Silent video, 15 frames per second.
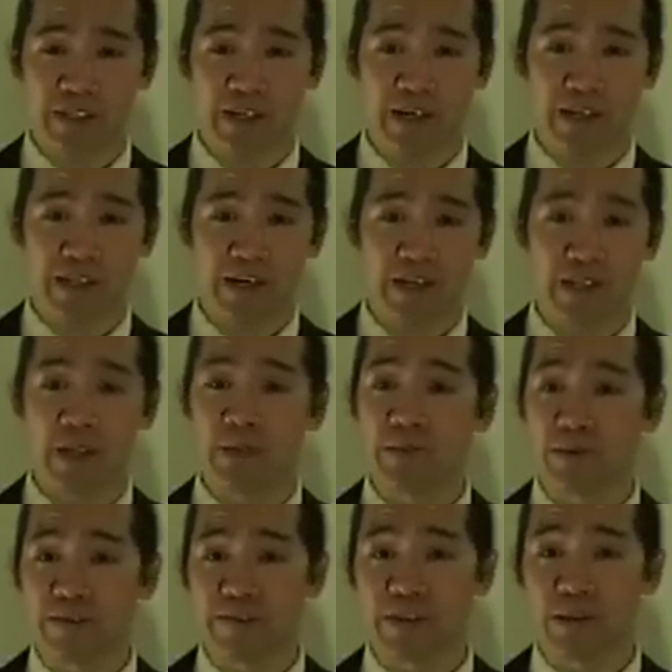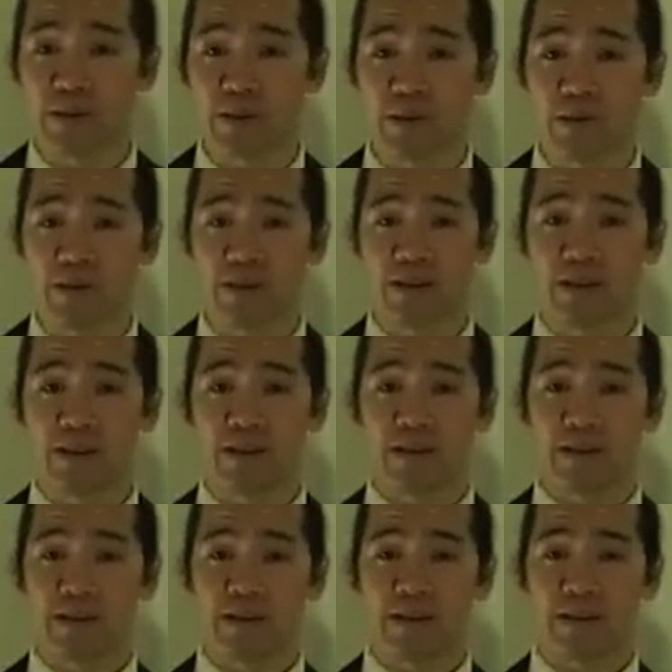that a number of you
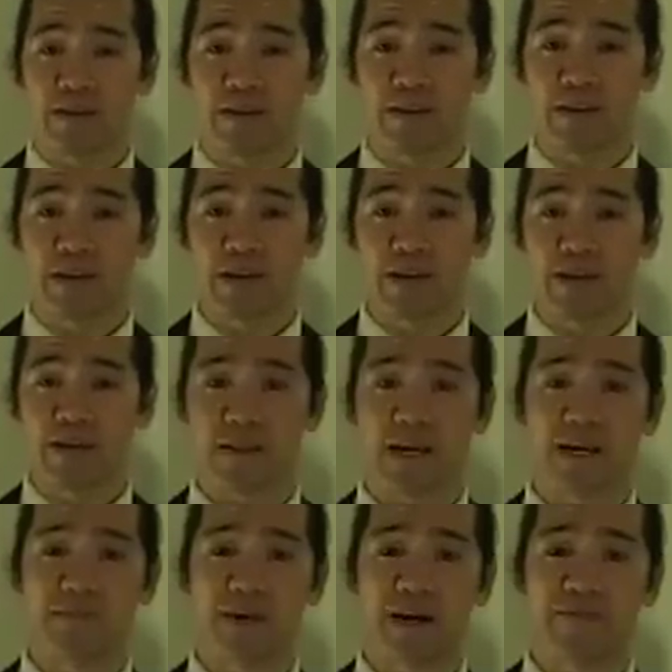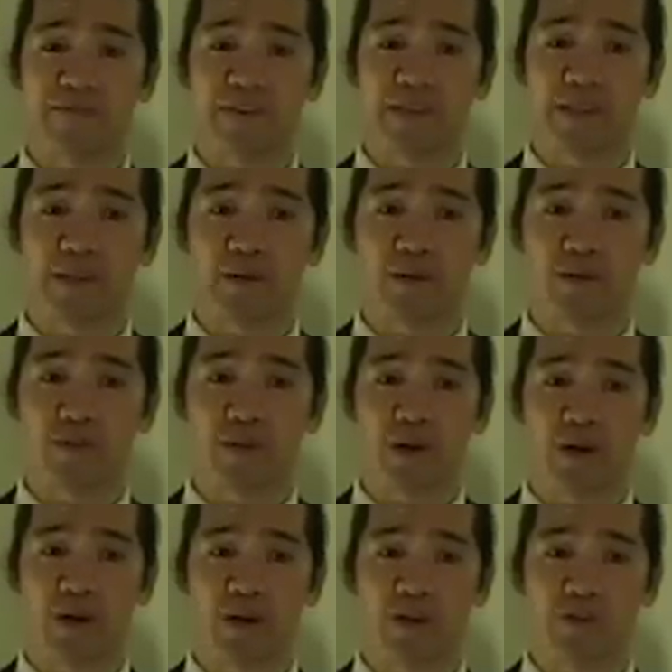think that my videos
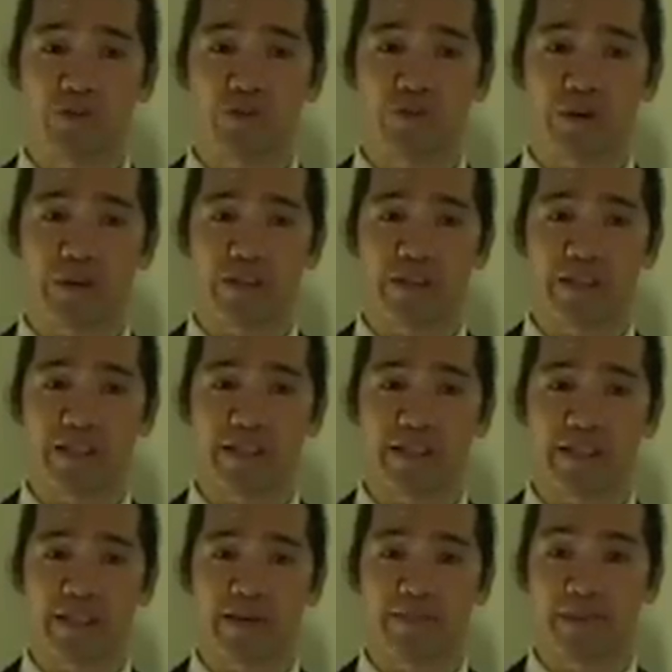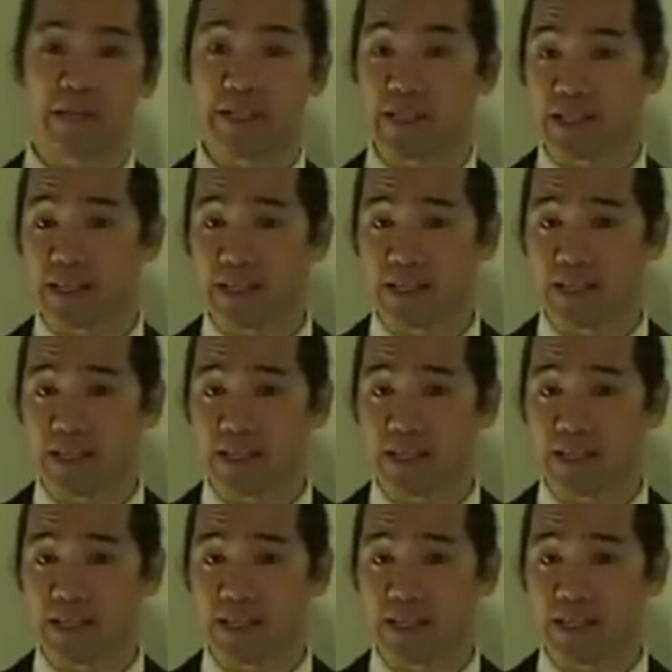are strictly comedic